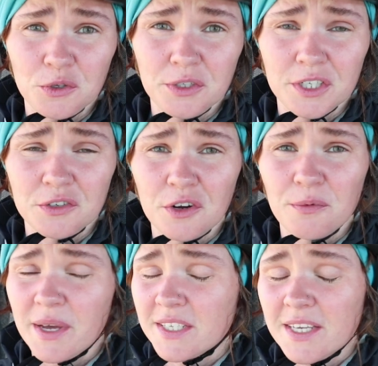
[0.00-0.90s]
shoulders
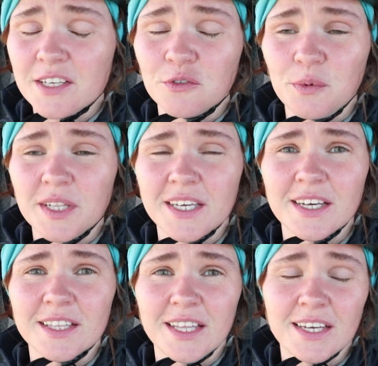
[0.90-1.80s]
from excessive
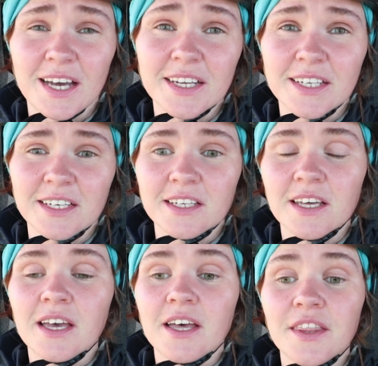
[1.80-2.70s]
wheeling like I did,
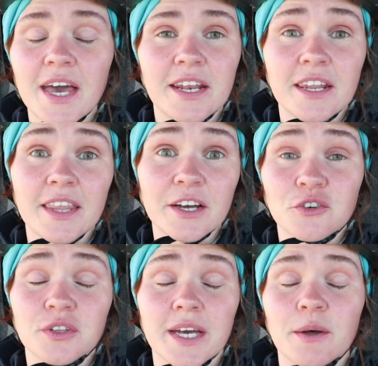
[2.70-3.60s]
then that
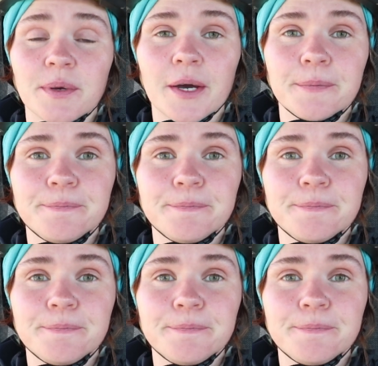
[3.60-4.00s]
could really help you out.